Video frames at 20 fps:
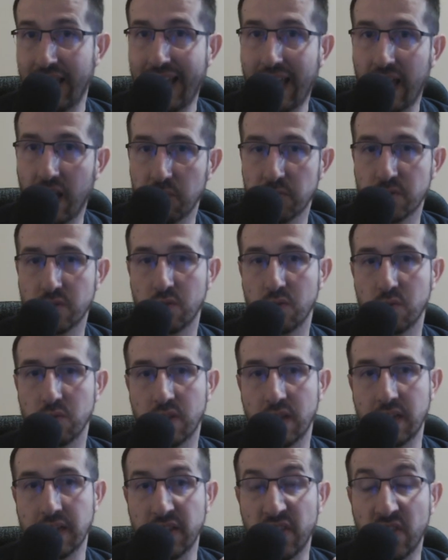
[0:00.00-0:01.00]

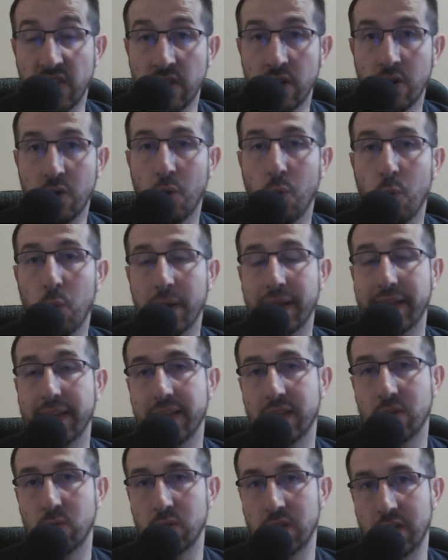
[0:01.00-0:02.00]
Absolutely no way
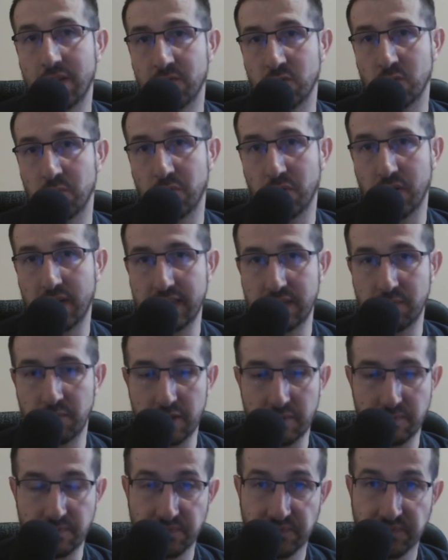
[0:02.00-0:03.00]
he could have surprised
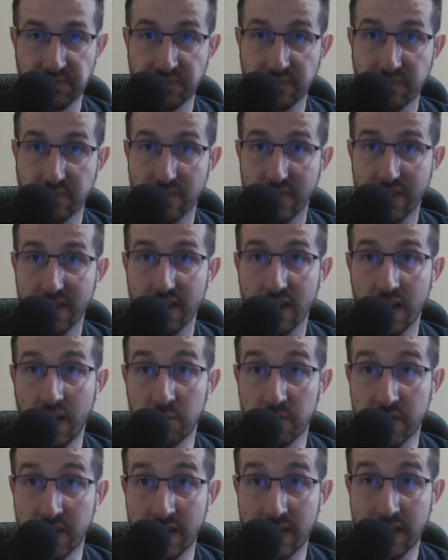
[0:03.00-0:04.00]
me. I'm really